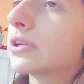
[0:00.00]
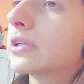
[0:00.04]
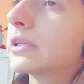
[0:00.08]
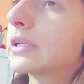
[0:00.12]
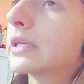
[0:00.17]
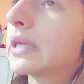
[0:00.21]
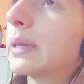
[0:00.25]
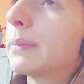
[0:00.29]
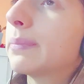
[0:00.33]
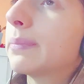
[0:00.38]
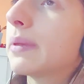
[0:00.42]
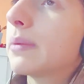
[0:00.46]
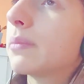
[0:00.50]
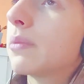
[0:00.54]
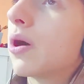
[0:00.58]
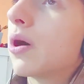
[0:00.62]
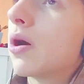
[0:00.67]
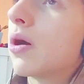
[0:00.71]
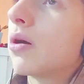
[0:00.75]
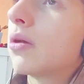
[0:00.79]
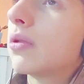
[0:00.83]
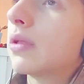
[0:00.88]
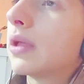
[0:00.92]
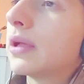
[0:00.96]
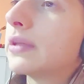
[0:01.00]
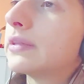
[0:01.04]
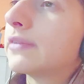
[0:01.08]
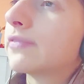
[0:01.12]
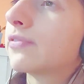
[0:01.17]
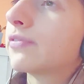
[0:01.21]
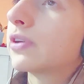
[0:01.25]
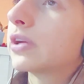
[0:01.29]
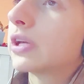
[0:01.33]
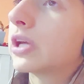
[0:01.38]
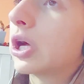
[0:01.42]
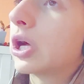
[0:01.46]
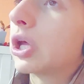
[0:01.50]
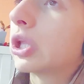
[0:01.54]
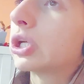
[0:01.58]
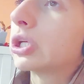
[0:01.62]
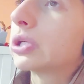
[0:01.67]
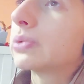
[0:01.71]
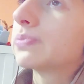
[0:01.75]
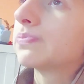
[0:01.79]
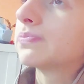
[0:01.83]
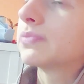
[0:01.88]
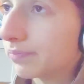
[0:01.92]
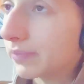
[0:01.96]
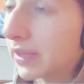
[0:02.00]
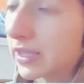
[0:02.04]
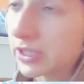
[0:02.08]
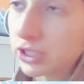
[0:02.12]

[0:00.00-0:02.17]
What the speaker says: to keep them all a different color. That's